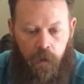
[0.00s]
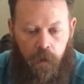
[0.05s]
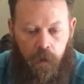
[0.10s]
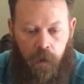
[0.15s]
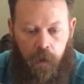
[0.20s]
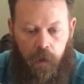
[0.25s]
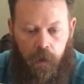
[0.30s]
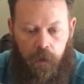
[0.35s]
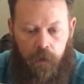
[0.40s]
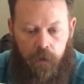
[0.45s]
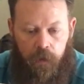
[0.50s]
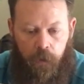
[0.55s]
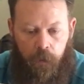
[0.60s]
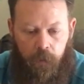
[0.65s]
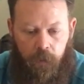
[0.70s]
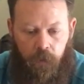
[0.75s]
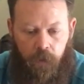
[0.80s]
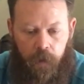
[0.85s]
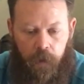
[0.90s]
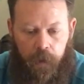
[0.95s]
and I'm
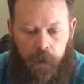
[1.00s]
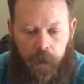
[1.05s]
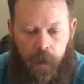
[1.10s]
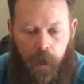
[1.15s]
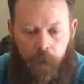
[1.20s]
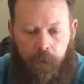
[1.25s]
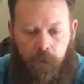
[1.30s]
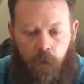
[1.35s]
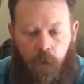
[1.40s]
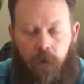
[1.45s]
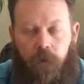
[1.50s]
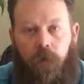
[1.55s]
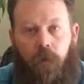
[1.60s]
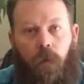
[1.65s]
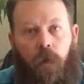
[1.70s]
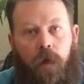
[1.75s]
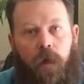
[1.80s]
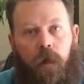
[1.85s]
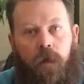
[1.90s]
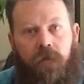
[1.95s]
pretty happy with it.
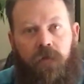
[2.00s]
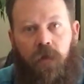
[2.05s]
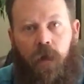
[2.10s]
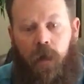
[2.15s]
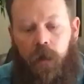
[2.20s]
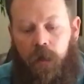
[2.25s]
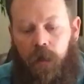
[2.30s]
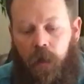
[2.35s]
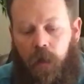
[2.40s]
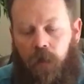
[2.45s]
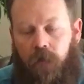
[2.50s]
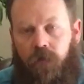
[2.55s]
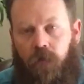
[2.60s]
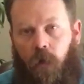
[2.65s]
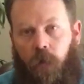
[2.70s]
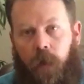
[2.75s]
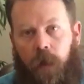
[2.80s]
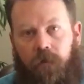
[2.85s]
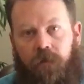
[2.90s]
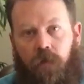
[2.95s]
What can I say?
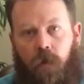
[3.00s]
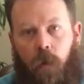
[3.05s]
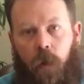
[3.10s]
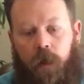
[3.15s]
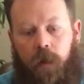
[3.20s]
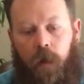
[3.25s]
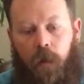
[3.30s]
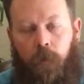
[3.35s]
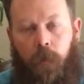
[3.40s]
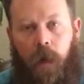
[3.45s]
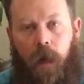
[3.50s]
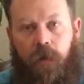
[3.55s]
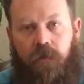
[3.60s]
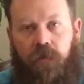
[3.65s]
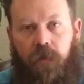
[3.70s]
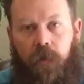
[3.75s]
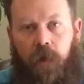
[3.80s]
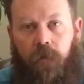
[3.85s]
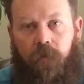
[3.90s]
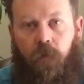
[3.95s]
So that's a quick
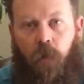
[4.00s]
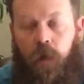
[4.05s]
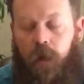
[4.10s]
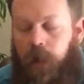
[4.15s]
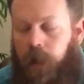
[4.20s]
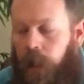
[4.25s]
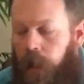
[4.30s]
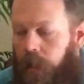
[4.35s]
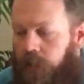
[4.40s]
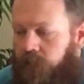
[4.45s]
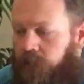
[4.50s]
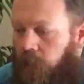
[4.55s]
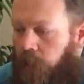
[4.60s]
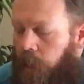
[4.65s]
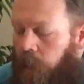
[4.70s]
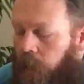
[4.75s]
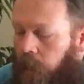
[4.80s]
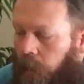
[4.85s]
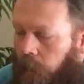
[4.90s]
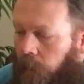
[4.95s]
unboxing there for you guys.
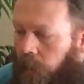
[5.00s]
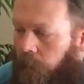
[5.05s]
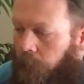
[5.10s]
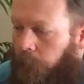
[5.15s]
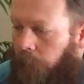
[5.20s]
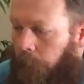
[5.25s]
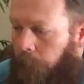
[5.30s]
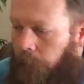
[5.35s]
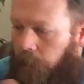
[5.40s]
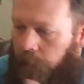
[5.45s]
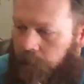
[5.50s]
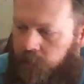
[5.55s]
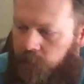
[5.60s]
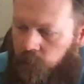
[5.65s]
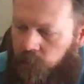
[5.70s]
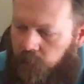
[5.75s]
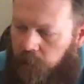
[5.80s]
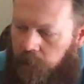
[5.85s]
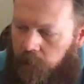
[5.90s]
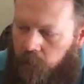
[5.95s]
Maybe I'll get
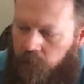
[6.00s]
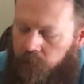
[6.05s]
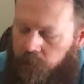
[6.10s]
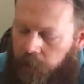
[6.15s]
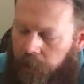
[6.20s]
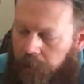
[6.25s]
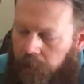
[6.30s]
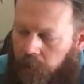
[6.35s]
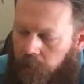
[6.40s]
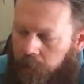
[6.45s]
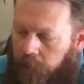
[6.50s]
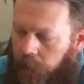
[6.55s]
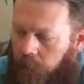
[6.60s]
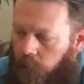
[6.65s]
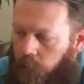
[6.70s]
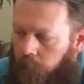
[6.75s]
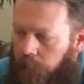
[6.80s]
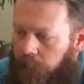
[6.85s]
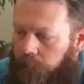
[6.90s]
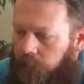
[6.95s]
some videos later kind
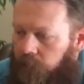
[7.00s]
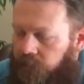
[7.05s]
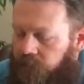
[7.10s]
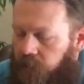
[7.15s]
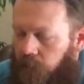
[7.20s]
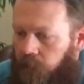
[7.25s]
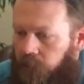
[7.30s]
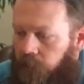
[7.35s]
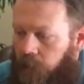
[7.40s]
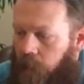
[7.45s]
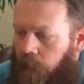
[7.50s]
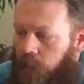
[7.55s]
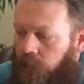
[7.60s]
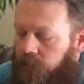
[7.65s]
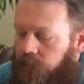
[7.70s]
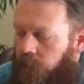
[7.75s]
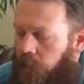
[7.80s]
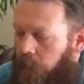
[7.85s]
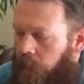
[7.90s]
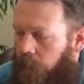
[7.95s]
of rigging this stuff
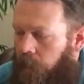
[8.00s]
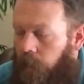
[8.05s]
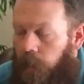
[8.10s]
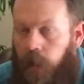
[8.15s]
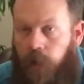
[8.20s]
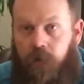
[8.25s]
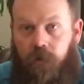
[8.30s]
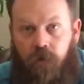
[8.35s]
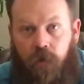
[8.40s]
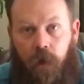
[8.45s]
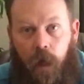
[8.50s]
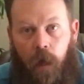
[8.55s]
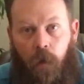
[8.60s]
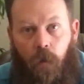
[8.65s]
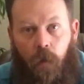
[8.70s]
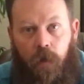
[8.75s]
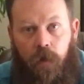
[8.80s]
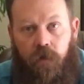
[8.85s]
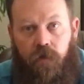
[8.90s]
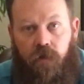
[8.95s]
out. Just kind
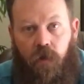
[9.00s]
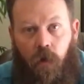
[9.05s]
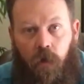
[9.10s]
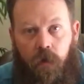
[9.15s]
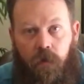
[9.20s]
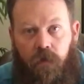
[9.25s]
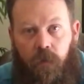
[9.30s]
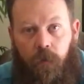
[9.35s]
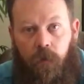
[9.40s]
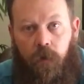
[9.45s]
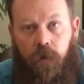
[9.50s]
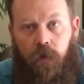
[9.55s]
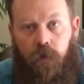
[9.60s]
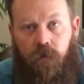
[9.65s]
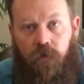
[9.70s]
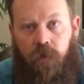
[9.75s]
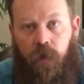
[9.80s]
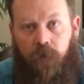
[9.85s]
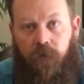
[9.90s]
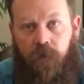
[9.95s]
of wanted to show you some of the
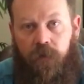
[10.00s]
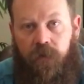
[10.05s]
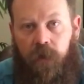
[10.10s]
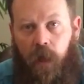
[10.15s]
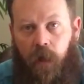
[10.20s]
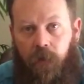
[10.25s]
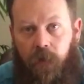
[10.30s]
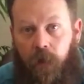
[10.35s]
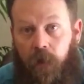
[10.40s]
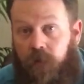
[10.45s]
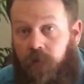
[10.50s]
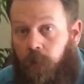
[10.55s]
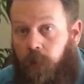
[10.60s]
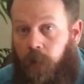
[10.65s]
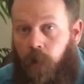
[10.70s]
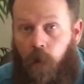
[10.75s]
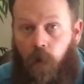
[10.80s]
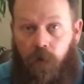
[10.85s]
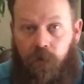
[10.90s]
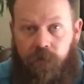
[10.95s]
new stuff that's out there, some of
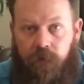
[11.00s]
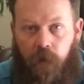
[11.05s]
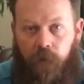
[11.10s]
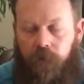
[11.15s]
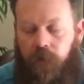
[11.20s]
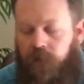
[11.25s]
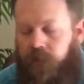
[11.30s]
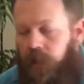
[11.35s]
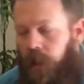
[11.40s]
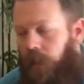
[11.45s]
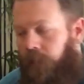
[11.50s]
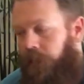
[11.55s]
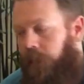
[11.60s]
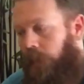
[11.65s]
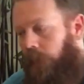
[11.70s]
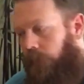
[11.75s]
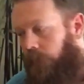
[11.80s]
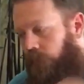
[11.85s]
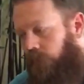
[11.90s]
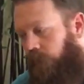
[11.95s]
the old stuff that's out
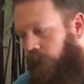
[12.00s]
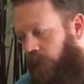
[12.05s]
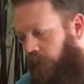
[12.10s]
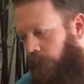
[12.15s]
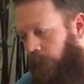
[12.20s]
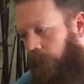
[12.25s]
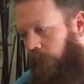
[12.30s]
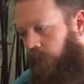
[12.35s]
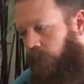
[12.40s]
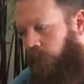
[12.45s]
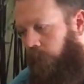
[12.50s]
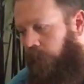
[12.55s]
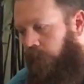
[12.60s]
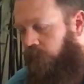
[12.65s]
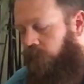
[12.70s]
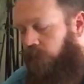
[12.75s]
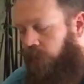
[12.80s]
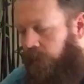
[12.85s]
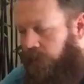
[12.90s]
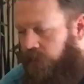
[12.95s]
there that's kind of being
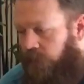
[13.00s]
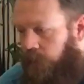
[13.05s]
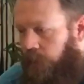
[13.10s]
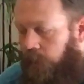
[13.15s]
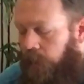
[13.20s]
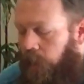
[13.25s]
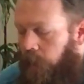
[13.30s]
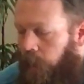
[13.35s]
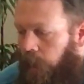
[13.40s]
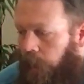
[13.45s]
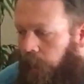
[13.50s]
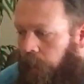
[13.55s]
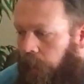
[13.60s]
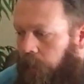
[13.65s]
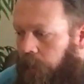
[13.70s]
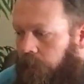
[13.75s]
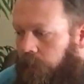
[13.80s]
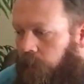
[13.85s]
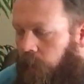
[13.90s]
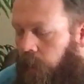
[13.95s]
reinvented,
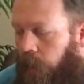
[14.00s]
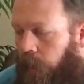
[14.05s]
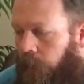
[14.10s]
and